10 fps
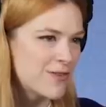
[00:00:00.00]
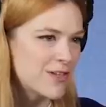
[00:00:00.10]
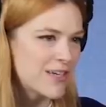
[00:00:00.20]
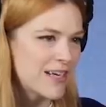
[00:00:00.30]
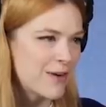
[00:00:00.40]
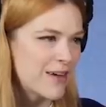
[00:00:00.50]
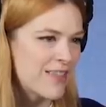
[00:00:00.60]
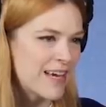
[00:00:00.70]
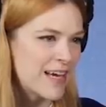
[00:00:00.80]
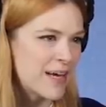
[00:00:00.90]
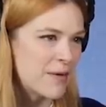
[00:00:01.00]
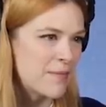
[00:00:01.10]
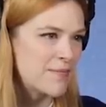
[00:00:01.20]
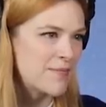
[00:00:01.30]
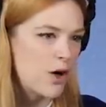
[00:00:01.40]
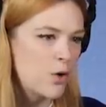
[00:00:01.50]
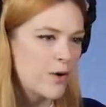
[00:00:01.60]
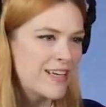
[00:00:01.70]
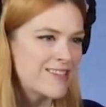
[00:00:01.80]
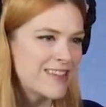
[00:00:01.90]
flirting with him. Oh,
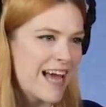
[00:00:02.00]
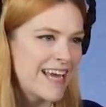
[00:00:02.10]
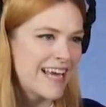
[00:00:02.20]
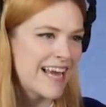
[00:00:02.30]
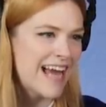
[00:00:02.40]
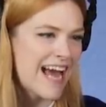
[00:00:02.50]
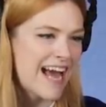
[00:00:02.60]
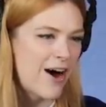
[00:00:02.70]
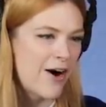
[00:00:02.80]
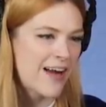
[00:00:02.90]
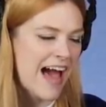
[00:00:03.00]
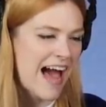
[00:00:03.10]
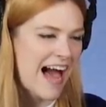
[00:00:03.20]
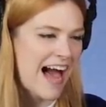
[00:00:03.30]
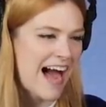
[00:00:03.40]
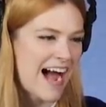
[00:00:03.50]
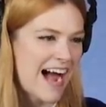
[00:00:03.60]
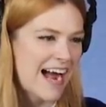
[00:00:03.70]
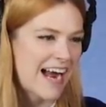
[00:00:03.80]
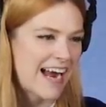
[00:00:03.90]
he's liking it.
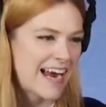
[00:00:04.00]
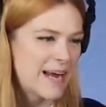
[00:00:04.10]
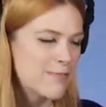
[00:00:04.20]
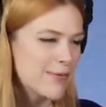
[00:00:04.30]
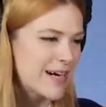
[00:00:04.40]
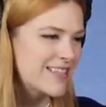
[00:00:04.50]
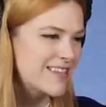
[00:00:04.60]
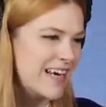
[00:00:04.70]
Okay embrace